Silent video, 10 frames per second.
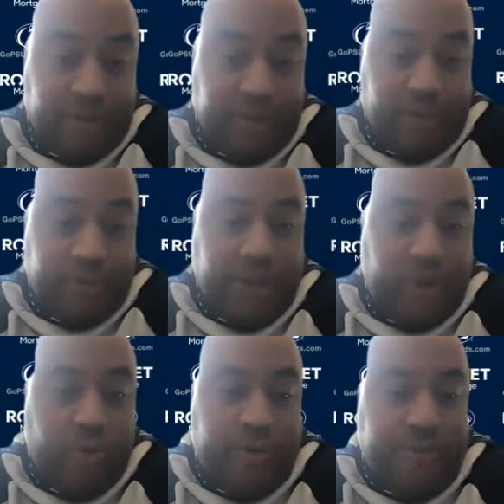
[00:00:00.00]
I don't think
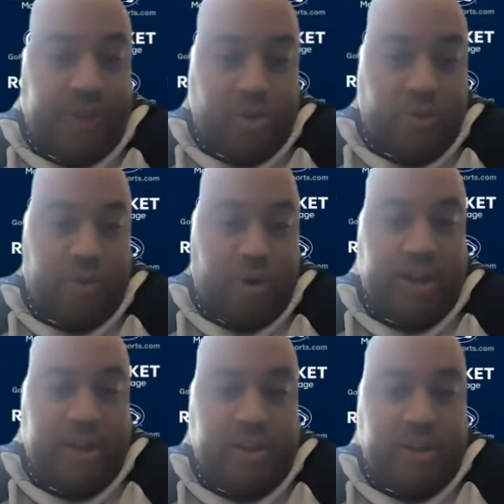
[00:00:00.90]
we're a finished
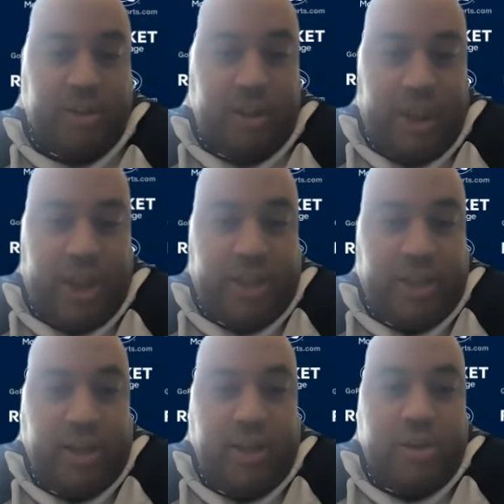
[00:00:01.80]
product yet.
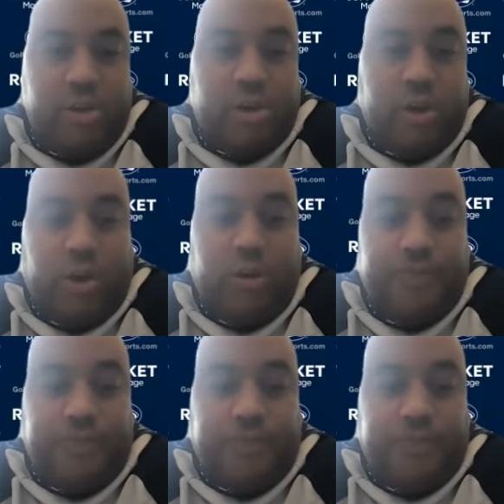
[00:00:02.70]
So